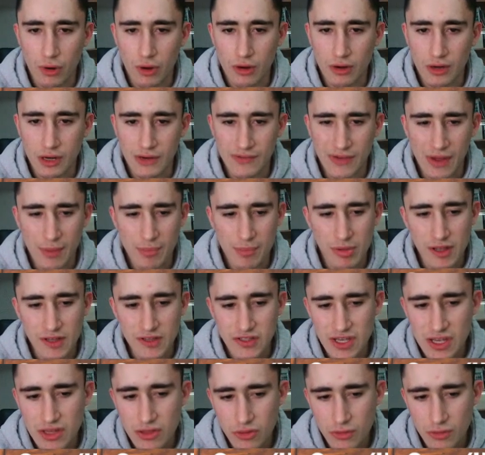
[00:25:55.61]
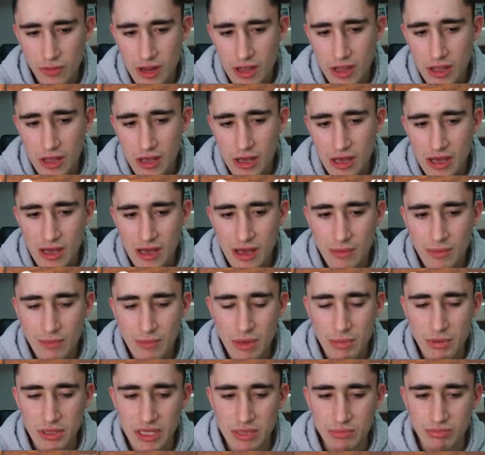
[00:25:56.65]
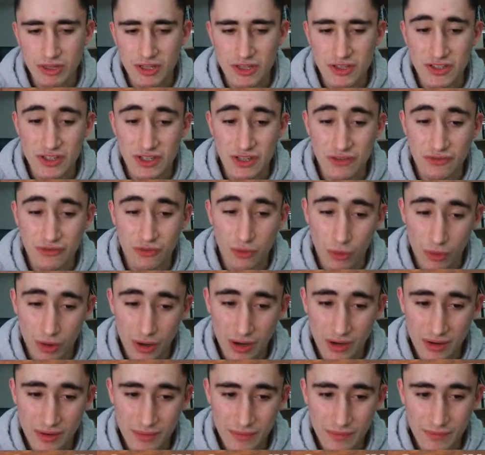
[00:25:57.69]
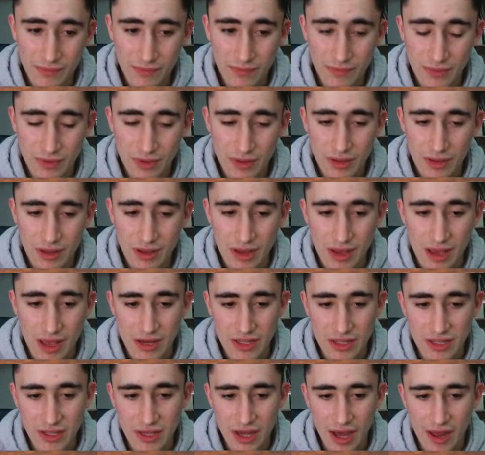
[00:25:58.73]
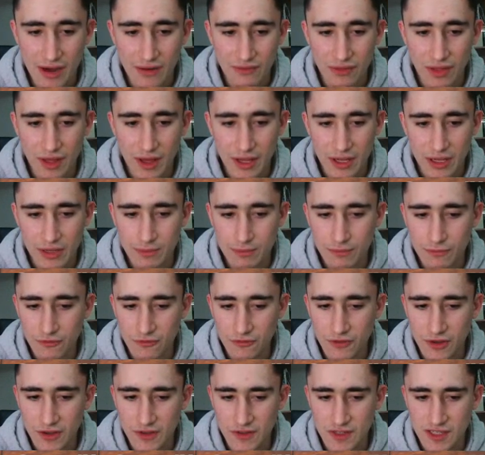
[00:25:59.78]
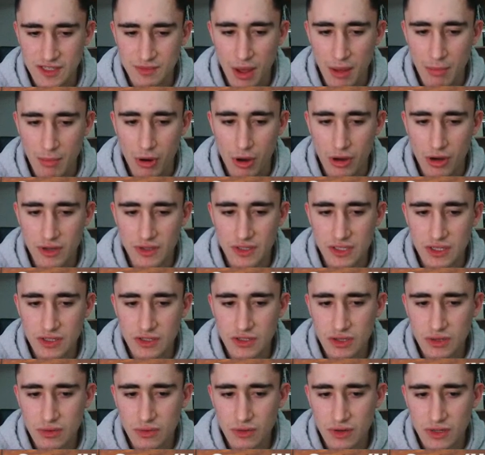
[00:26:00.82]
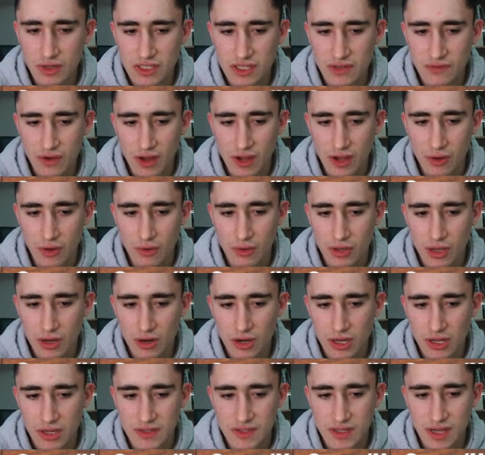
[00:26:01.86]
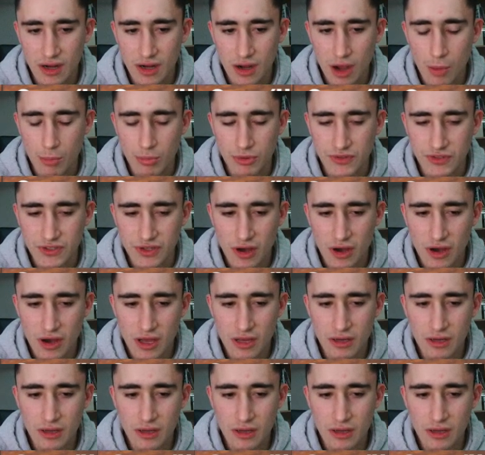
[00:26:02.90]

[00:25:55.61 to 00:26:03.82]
If I play c3, maybe he plays c4, and he kind of like fixes my pawn on d2, because if I go here, he can take en passant,